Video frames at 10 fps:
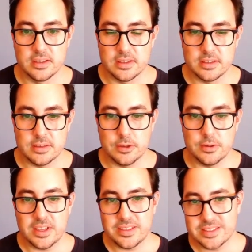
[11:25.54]
So
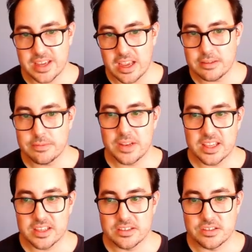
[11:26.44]
it's kind of
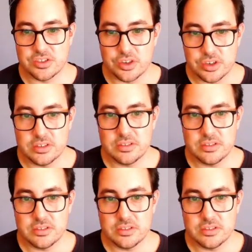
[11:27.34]
like a join.